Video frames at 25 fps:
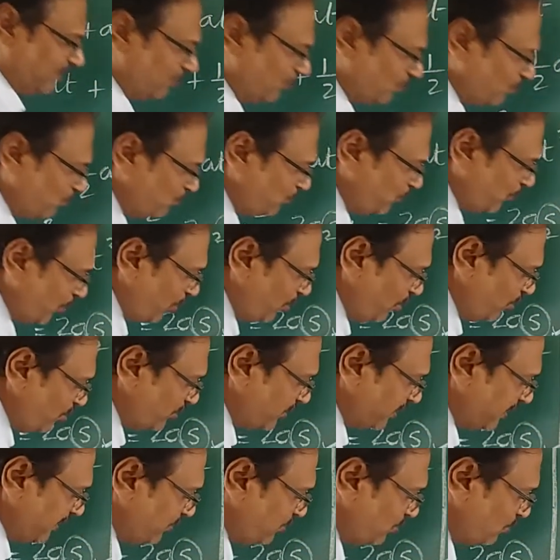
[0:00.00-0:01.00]

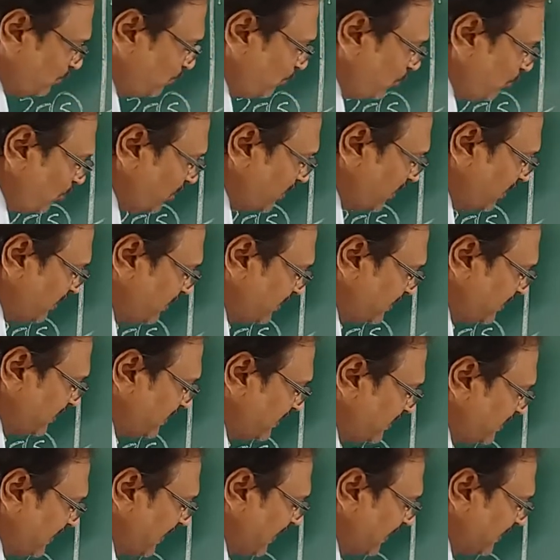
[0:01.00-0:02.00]
4 into
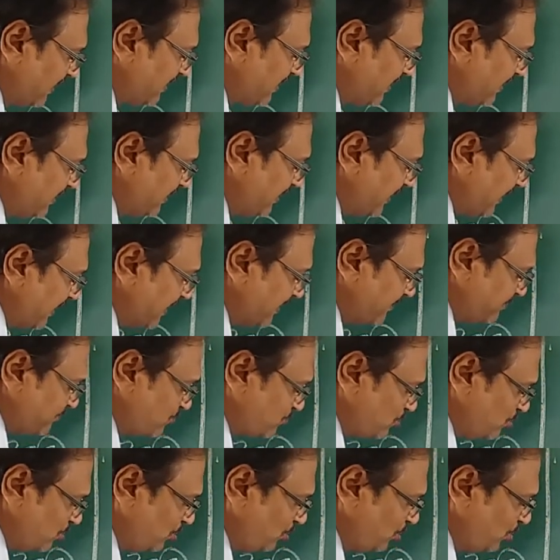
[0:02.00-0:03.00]
400, 100
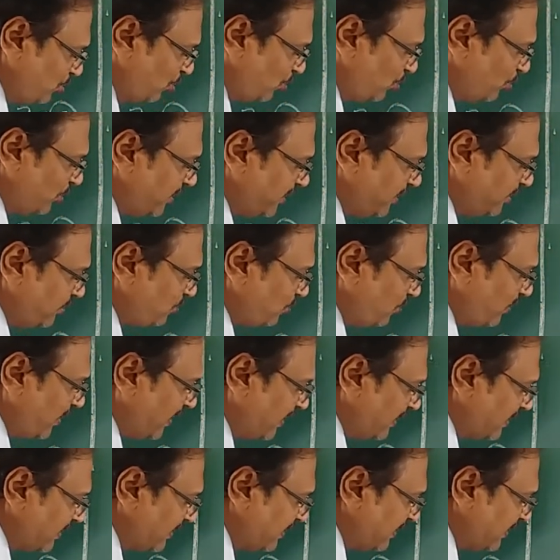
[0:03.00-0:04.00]
times, 2 into
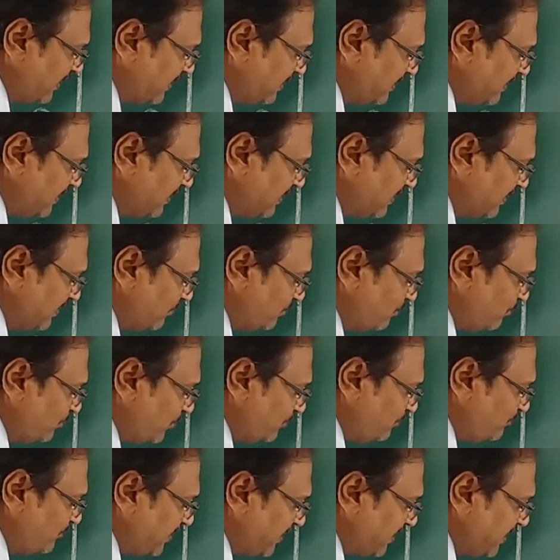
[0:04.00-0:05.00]
100,
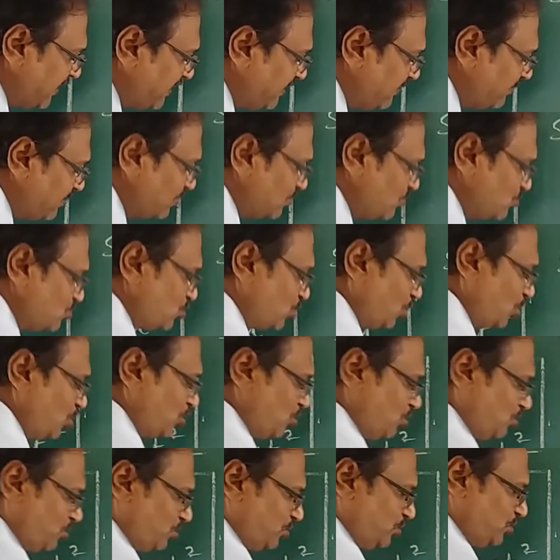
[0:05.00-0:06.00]
50.
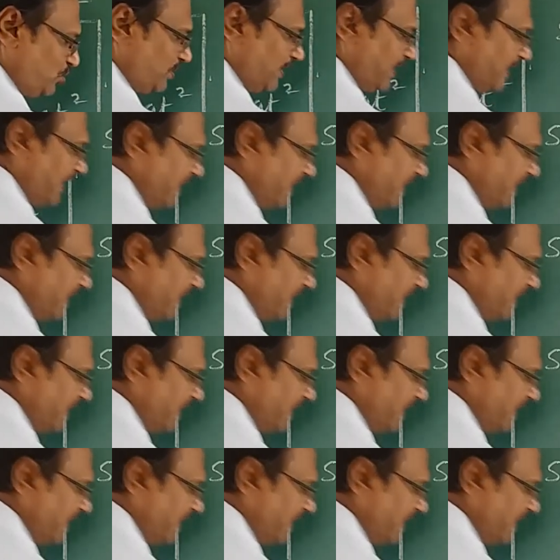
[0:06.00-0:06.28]
So